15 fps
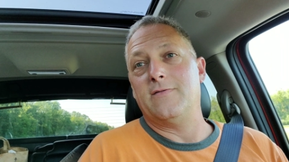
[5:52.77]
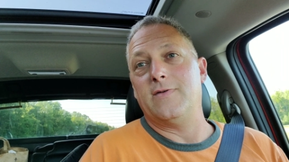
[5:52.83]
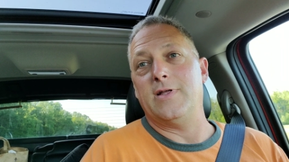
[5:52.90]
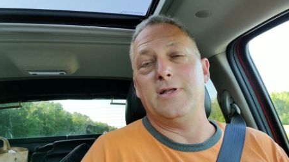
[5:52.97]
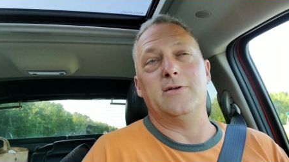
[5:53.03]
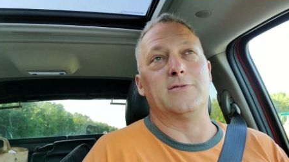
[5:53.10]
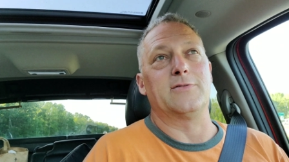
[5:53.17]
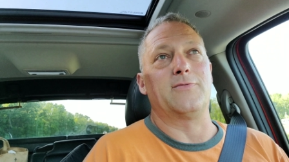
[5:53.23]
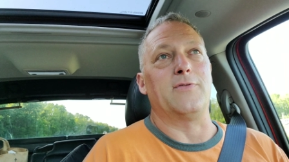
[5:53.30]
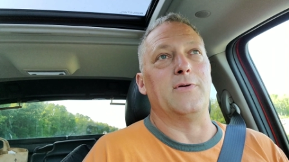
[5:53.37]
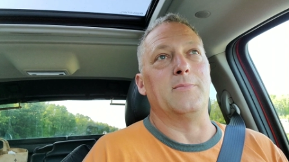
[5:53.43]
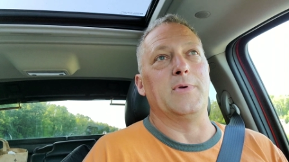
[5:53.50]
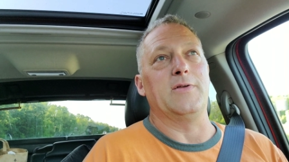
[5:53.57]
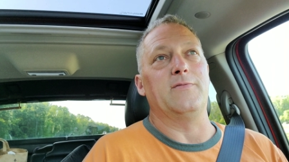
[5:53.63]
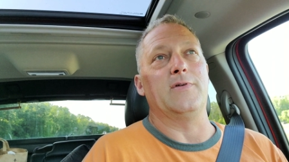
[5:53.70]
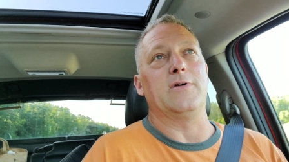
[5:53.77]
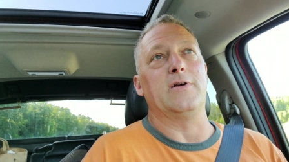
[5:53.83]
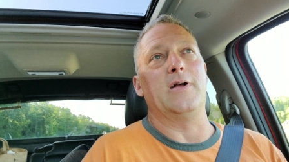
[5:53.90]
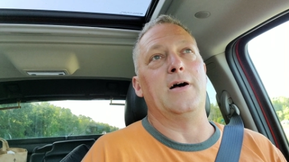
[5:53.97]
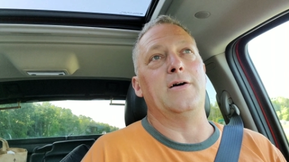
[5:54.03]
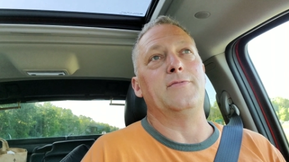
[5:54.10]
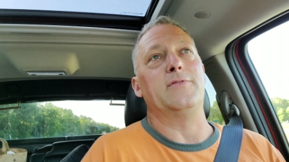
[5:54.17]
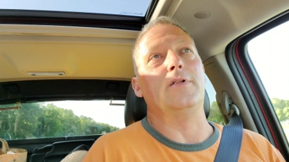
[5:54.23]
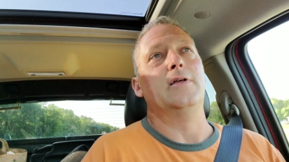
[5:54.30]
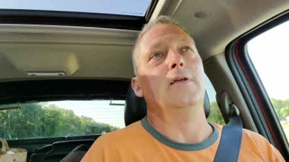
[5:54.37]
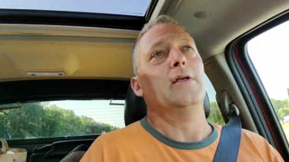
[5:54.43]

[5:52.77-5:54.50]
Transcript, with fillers: videos from me very often.